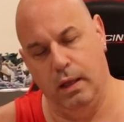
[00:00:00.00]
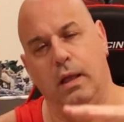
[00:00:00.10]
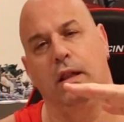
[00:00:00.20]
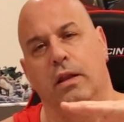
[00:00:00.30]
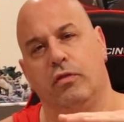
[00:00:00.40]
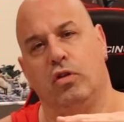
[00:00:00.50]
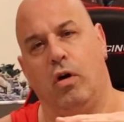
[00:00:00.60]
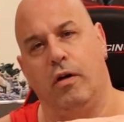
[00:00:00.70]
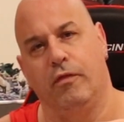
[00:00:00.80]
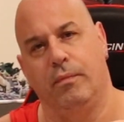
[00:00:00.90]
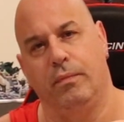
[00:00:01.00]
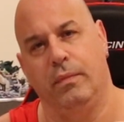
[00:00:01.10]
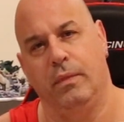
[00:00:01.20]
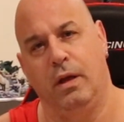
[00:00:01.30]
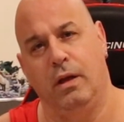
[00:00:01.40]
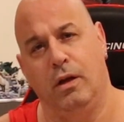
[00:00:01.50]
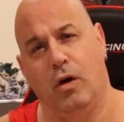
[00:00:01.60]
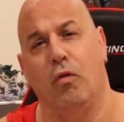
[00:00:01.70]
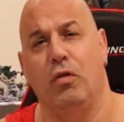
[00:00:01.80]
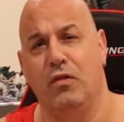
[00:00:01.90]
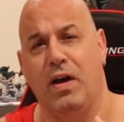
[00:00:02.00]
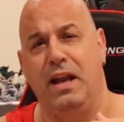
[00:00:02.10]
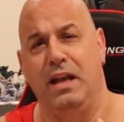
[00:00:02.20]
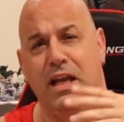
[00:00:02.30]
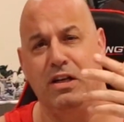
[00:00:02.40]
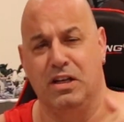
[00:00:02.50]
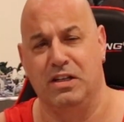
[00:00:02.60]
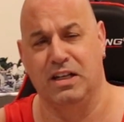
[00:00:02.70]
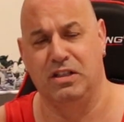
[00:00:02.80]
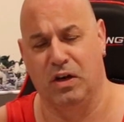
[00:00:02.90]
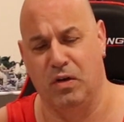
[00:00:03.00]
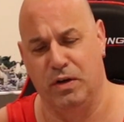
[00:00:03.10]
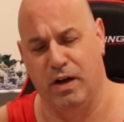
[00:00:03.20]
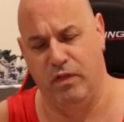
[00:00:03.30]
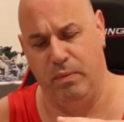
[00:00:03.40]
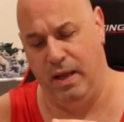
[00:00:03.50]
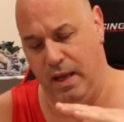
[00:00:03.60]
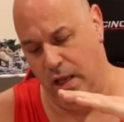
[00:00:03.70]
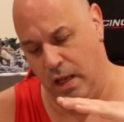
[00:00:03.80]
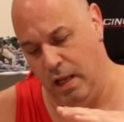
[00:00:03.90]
It lifts off. Hopefully you've had adhesion. It's not stuck on your FEP.